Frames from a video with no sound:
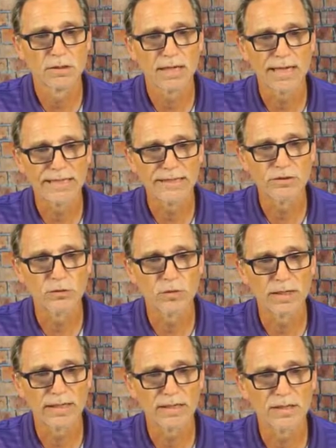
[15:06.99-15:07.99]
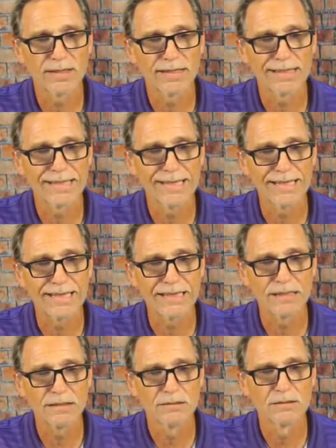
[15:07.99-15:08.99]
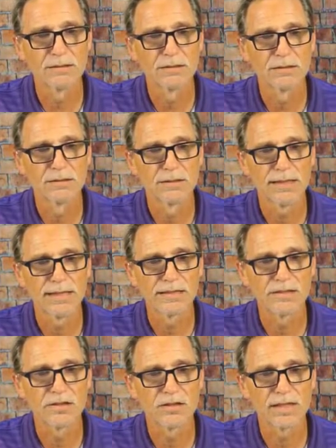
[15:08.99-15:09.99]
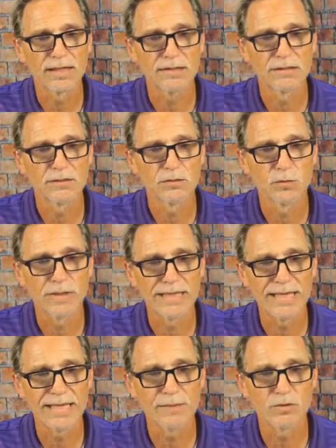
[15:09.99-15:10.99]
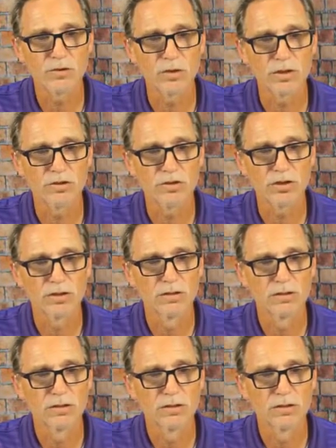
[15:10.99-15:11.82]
I need to right click again and select Rename Structure,